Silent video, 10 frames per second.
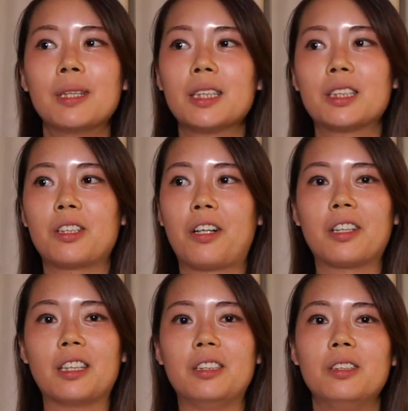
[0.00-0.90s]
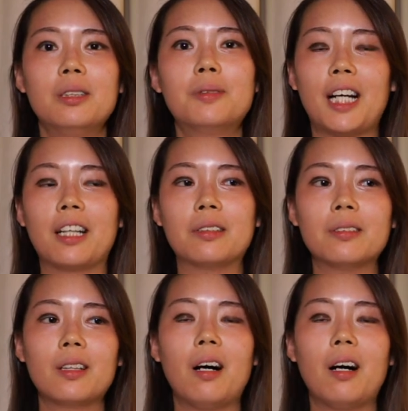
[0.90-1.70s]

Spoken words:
start a YouTube channel